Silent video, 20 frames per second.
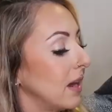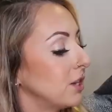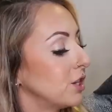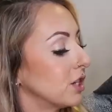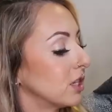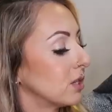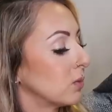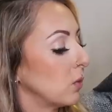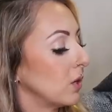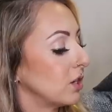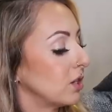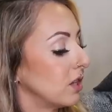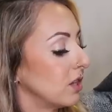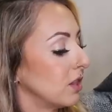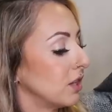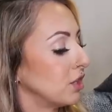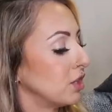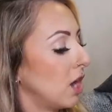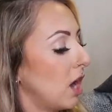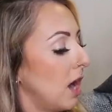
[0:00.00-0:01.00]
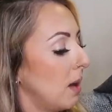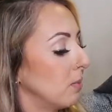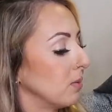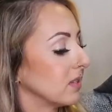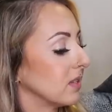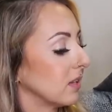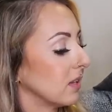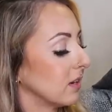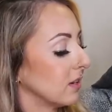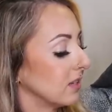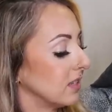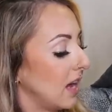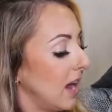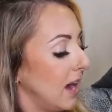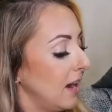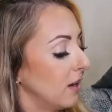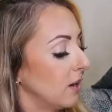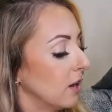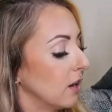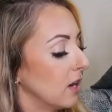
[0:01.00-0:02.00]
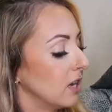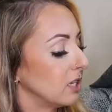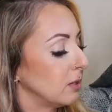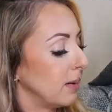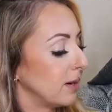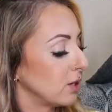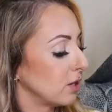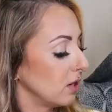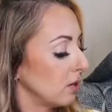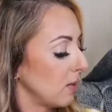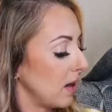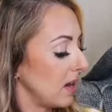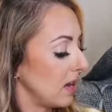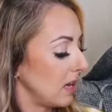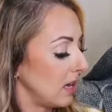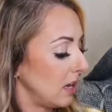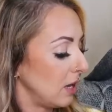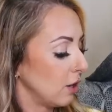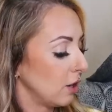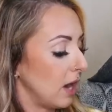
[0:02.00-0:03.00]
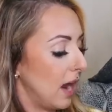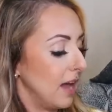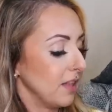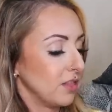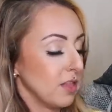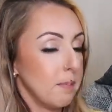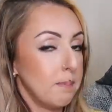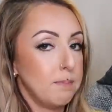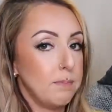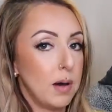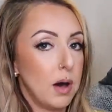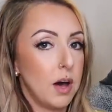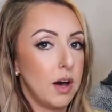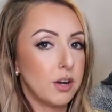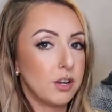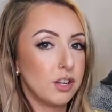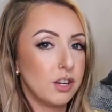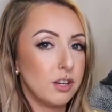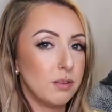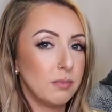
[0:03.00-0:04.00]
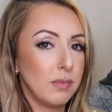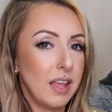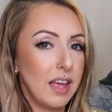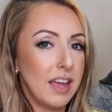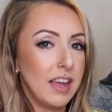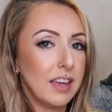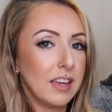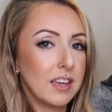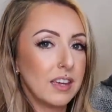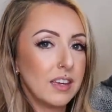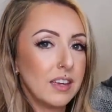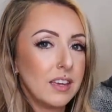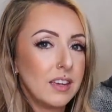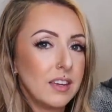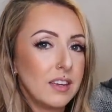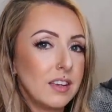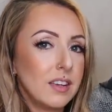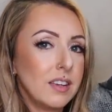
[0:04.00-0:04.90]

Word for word: but I just wish that the top was a little tighter, especially right here at the bottom, like